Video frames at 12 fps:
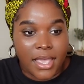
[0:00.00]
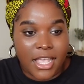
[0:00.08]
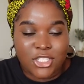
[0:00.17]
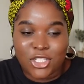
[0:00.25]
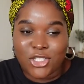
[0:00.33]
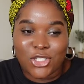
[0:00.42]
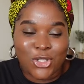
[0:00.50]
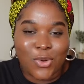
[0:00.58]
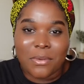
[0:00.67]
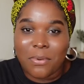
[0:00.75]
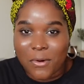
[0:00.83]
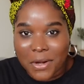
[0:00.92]
It's just so
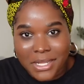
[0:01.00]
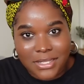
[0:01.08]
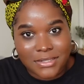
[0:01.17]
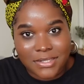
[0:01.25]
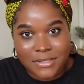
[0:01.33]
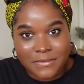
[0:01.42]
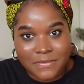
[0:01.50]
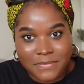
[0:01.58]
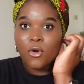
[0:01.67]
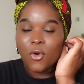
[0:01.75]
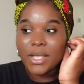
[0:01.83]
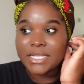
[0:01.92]
important.
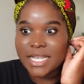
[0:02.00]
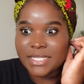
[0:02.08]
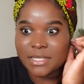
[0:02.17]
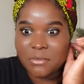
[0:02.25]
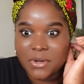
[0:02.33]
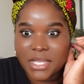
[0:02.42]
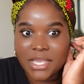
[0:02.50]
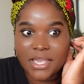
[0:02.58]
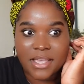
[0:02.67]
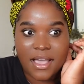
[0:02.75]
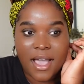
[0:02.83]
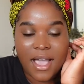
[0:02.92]
Quick
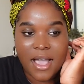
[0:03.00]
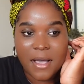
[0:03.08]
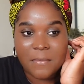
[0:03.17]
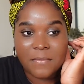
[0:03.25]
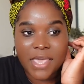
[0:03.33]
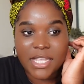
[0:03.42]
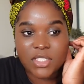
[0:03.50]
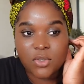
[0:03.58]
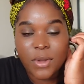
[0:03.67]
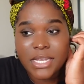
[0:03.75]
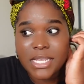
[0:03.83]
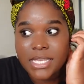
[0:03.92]
testimony, um, in
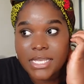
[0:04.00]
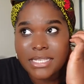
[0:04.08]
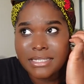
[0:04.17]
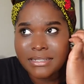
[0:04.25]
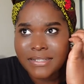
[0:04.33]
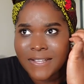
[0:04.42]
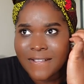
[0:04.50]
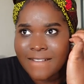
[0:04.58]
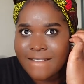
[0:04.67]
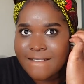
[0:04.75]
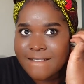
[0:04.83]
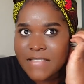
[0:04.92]

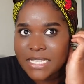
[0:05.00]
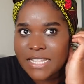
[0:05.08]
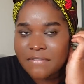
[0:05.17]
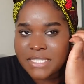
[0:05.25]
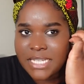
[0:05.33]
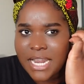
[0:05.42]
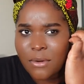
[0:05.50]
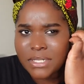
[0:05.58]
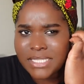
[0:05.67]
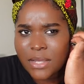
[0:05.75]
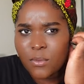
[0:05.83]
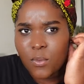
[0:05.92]
2017, I wanna
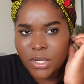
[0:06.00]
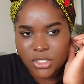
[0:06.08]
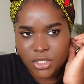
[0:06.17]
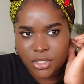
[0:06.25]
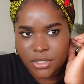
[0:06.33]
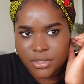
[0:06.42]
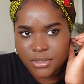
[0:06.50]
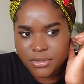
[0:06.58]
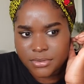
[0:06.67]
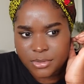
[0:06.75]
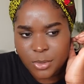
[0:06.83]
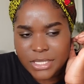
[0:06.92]
say winter
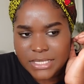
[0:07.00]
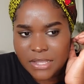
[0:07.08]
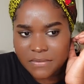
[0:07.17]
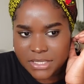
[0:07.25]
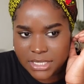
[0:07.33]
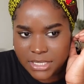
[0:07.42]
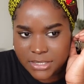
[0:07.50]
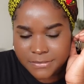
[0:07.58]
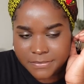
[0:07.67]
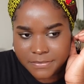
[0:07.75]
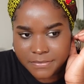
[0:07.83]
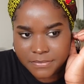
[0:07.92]

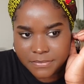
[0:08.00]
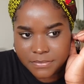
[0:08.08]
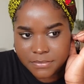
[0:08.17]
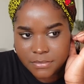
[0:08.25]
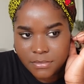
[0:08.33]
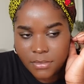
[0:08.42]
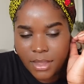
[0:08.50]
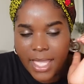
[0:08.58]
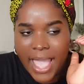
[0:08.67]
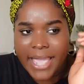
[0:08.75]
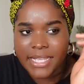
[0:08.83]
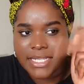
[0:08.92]
2017,
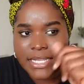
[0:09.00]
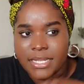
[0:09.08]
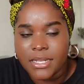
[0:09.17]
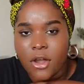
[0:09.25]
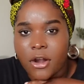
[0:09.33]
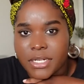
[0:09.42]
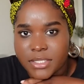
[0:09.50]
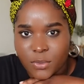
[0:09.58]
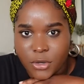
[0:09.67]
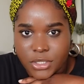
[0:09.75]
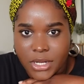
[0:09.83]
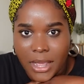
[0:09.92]
I attended an artist
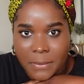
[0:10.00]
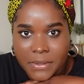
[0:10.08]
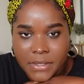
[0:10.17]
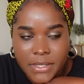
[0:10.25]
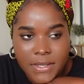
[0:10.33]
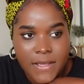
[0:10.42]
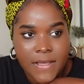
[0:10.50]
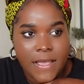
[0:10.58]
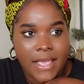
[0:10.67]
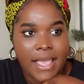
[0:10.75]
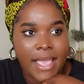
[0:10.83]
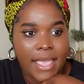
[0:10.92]
workshop
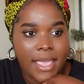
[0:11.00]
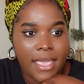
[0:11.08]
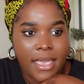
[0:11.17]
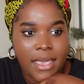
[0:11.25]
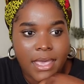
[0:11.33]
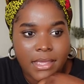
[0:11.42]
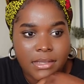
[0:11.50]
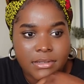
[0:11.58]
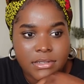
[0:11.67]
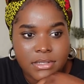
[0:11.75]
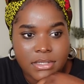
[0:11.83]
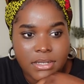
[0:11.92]

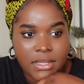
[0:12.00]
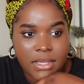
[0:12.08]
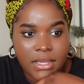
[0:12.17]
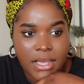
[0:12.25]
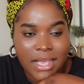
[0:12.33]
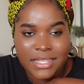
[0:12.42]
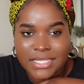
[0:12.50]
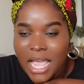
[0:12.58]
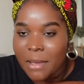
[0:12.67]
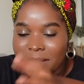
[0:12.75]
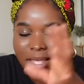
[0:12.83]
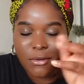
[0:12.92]
and at the time, like